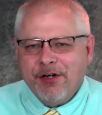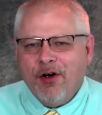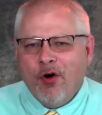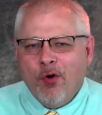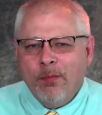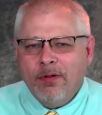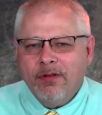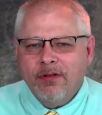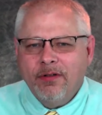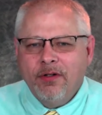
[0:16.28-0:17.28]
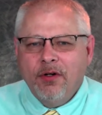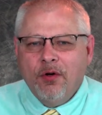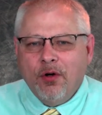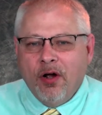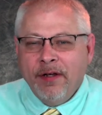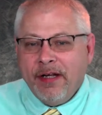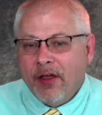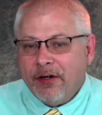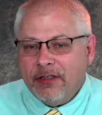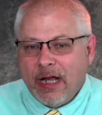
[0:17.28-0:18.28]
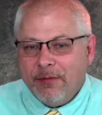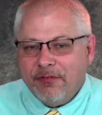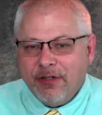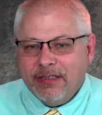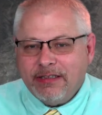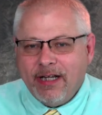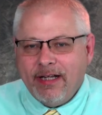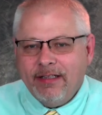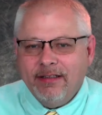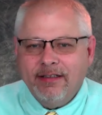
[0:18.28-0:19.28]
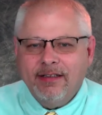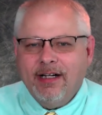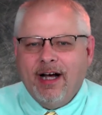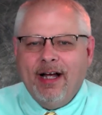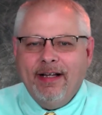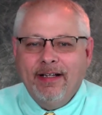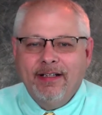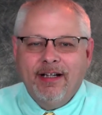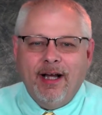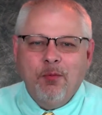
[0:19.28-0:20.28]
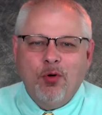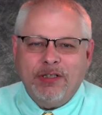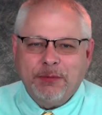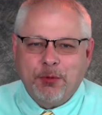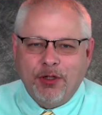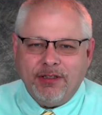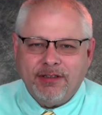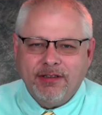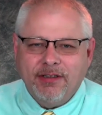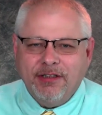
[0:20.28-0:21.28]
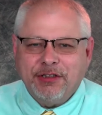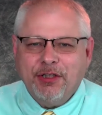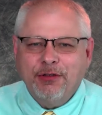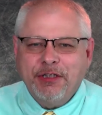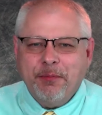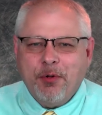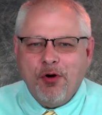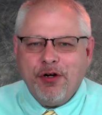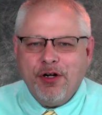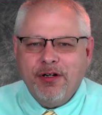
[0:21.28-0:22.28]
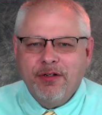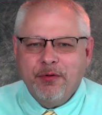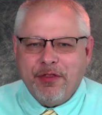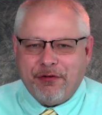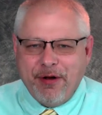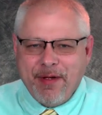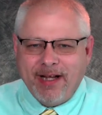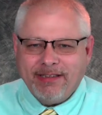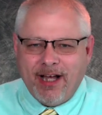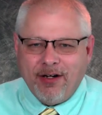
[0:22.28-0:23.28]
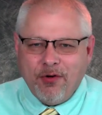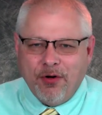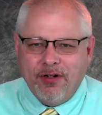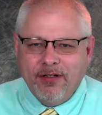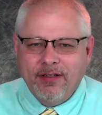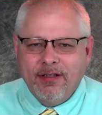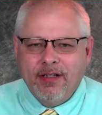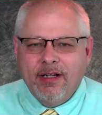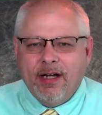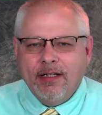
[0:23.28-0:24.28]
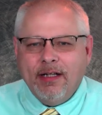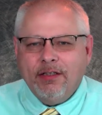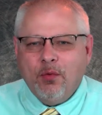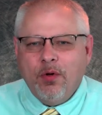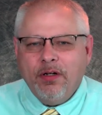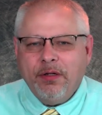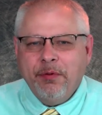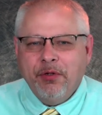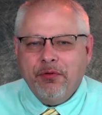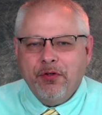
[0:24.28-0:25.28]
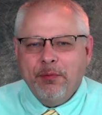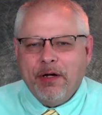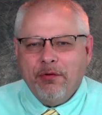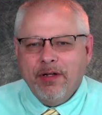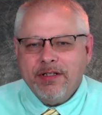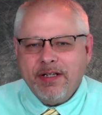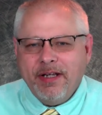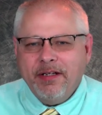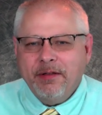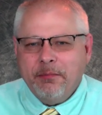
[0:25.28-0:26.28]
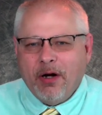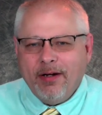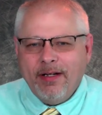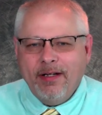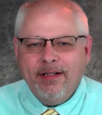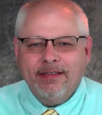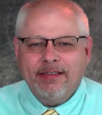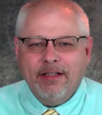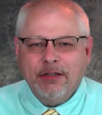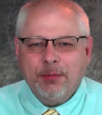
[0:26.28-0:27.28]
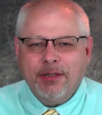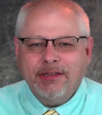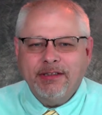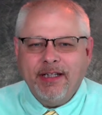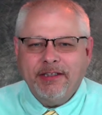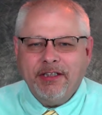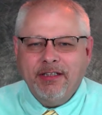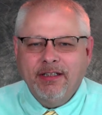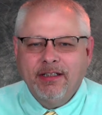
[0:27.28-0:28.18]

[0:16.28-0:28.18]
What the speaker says: your home or any other type of real estate? Hi, I'm Wes Brooks, Associate Broker with RE/MAX Encore. I'd like to welcome you to my real estate marketing and sales presentation